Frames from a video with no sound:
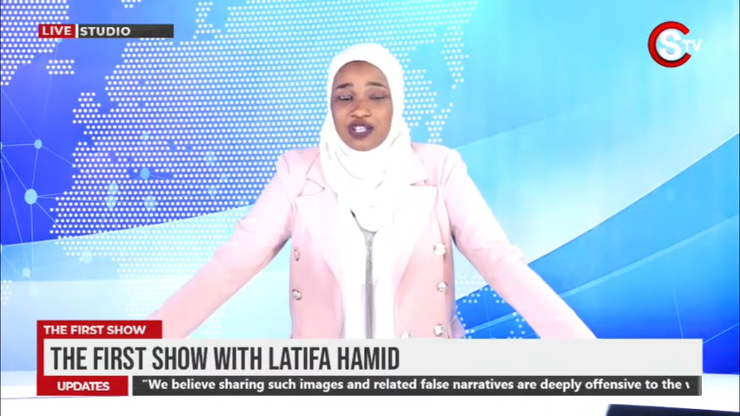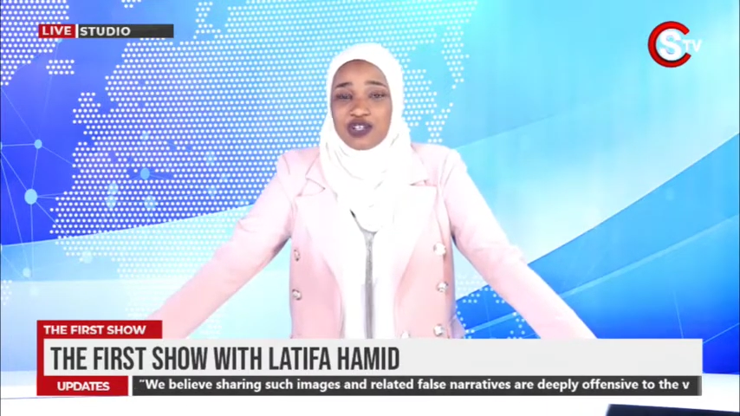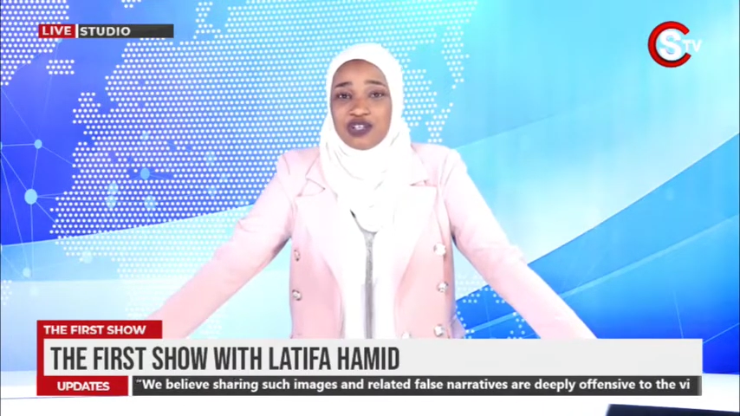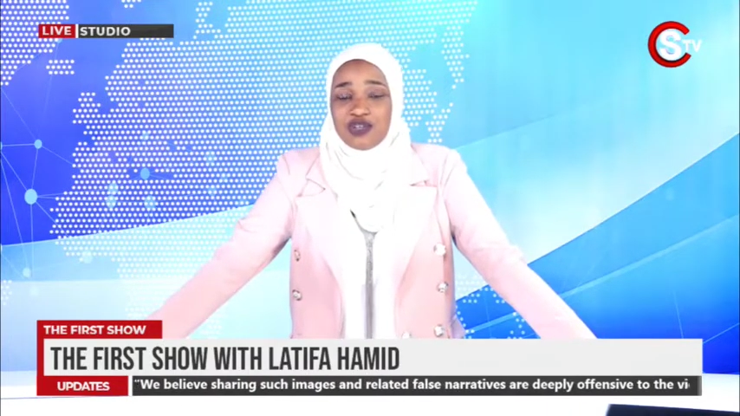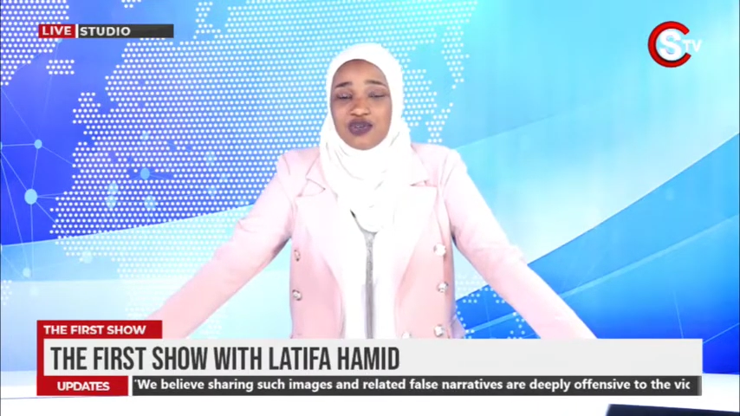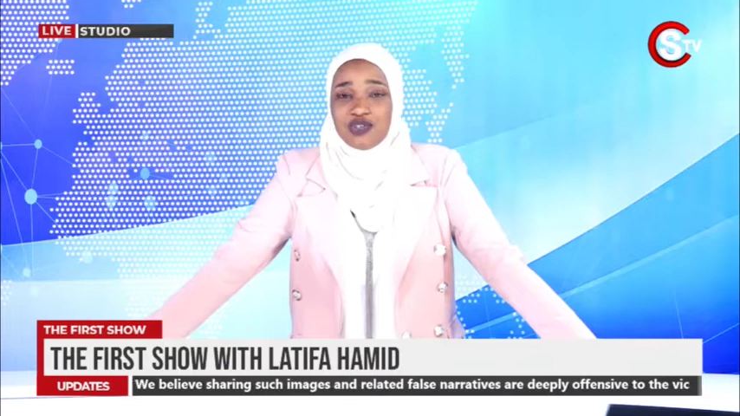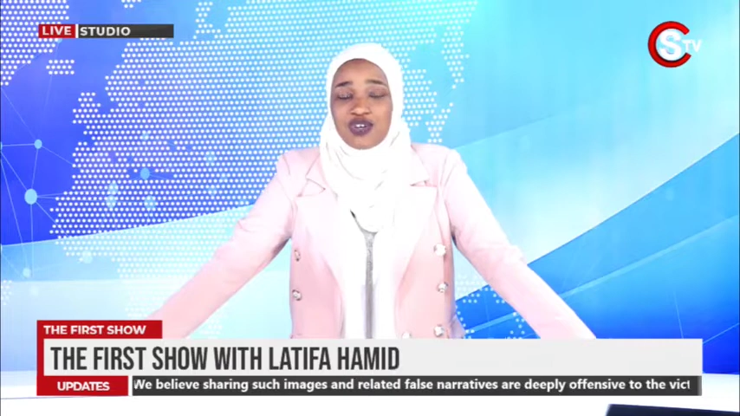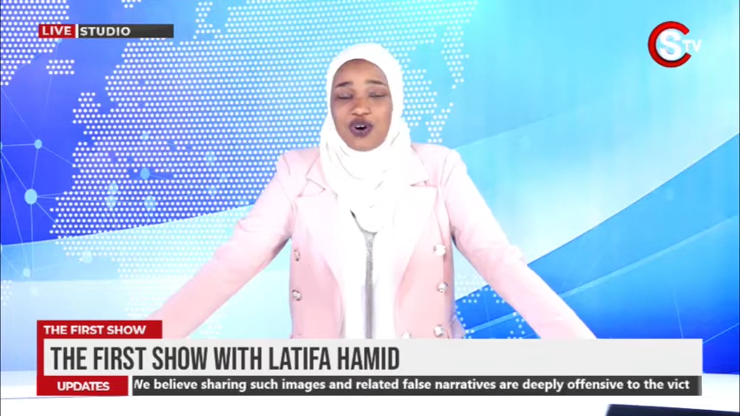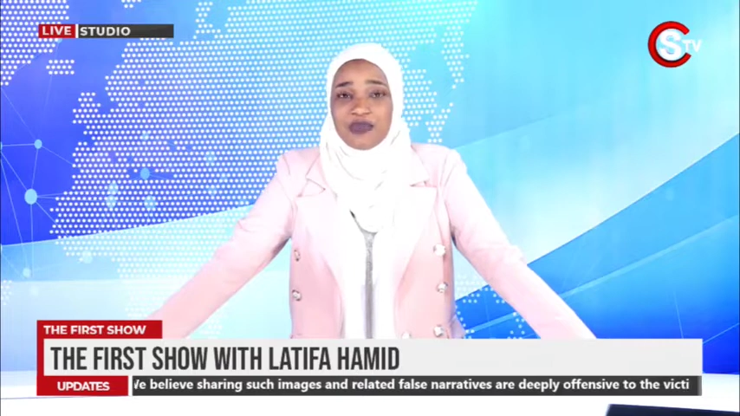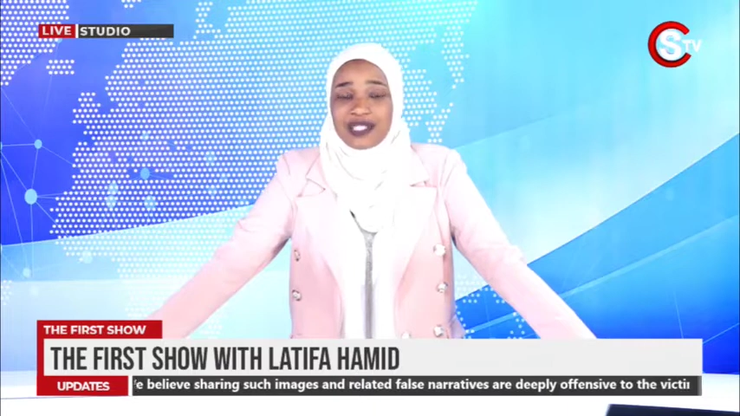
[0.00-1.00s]
to do
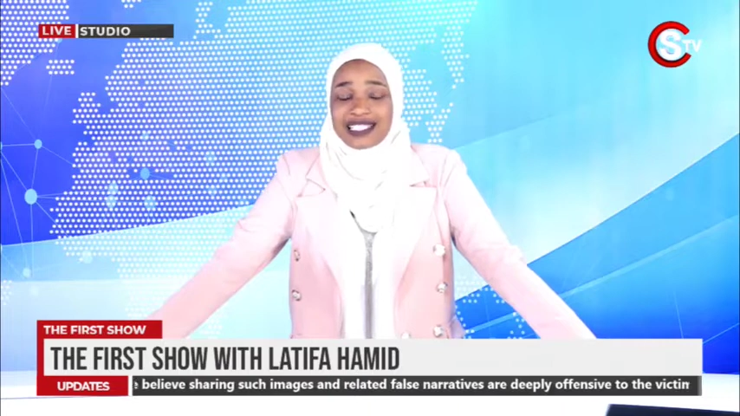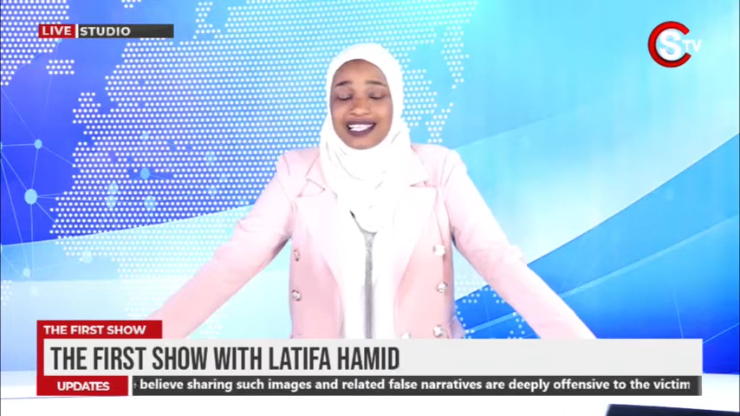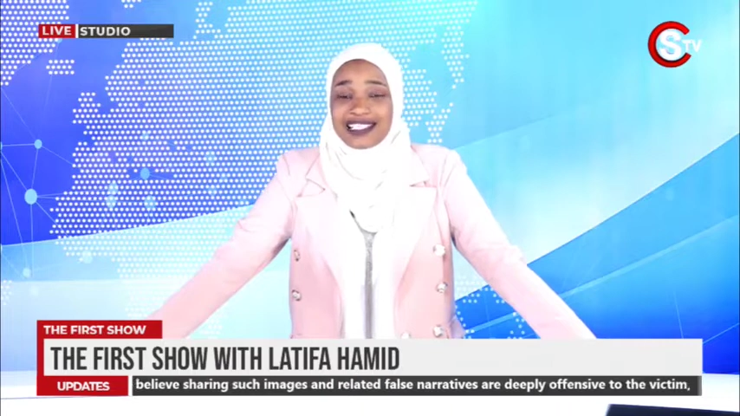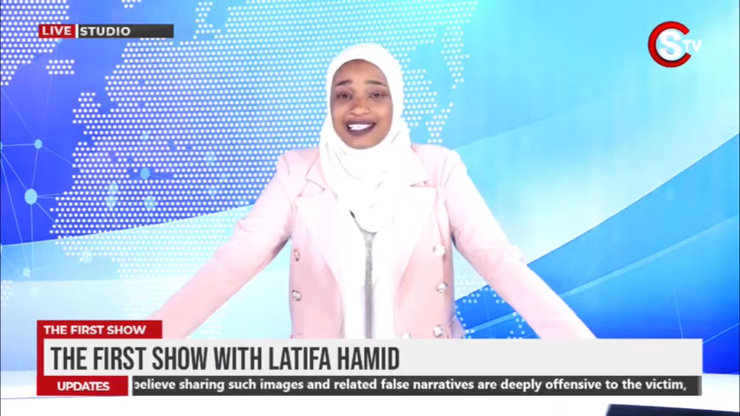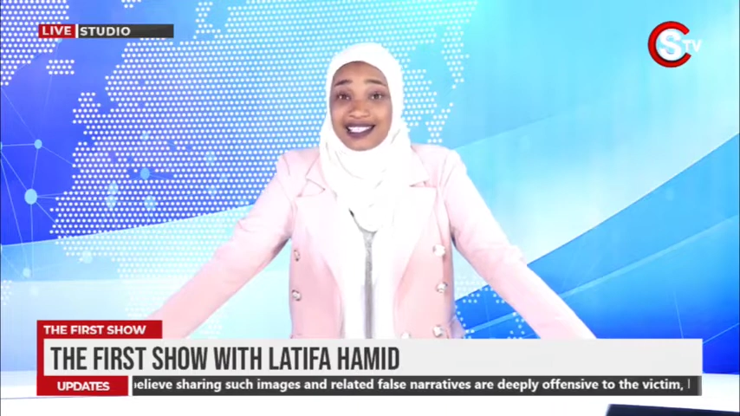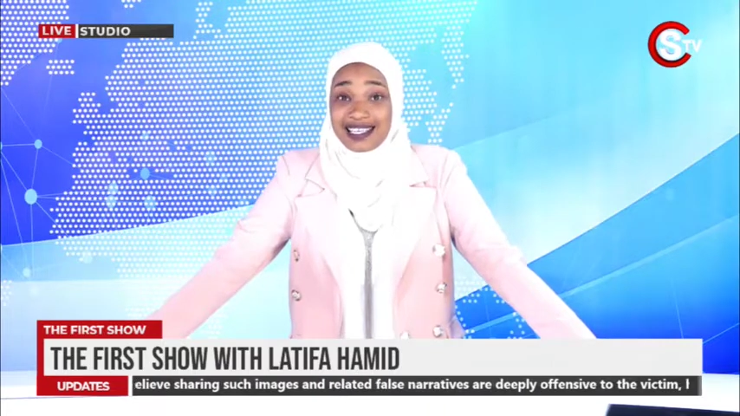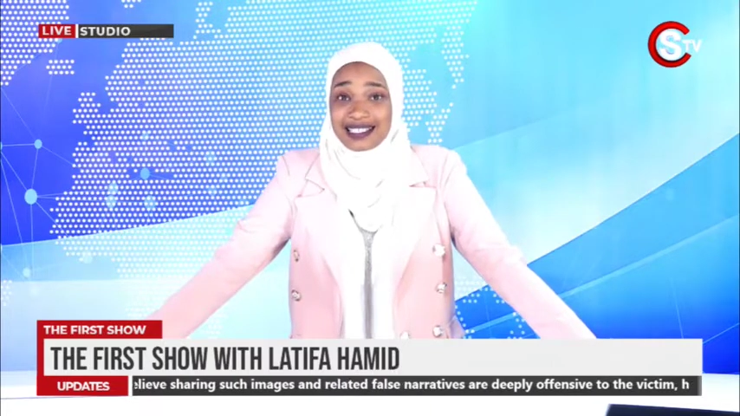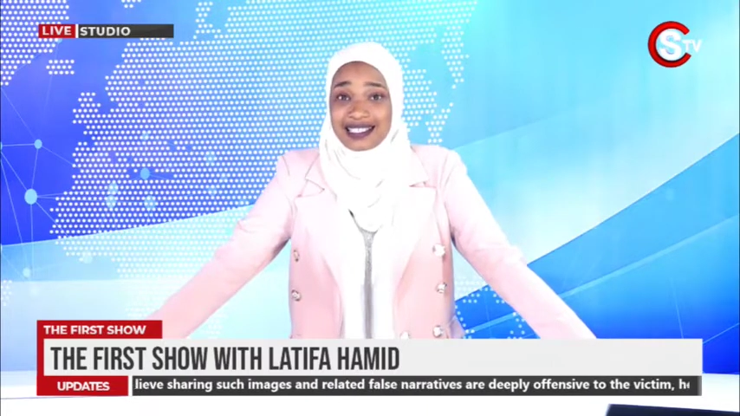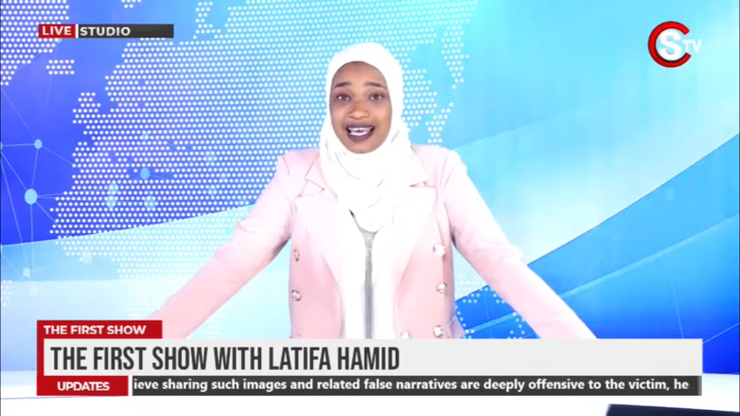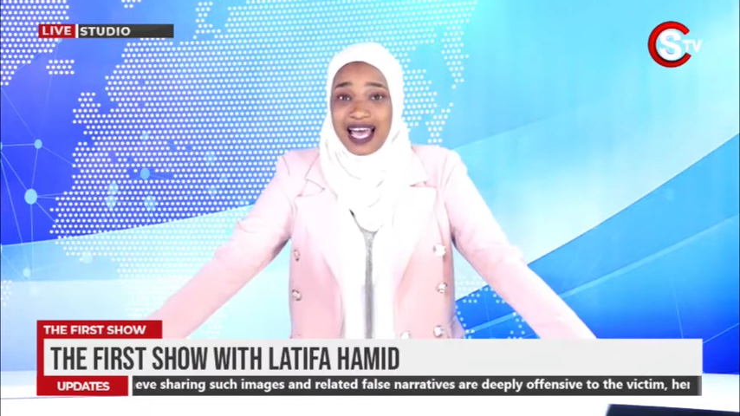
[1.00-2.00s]
jobs such as this,